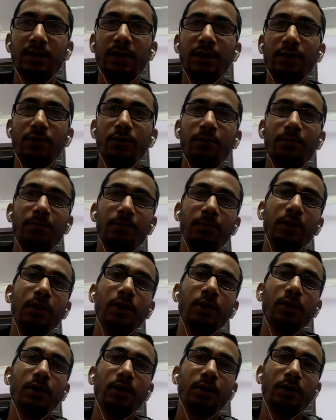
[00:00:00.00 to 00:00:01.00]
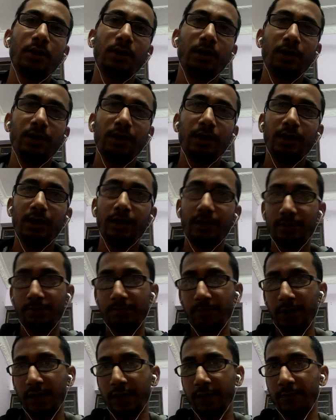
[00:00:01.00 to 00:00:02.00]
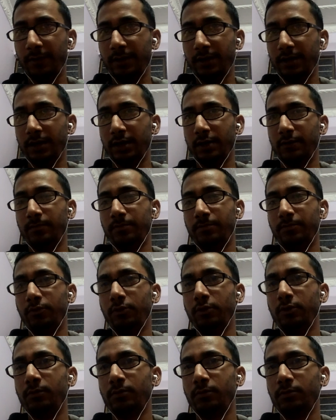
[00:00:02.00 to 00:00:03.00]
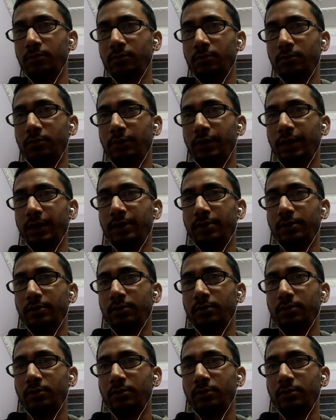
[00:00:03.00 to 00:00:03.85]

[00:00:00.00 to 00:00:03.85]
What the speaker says: I hope it might be helpful, right?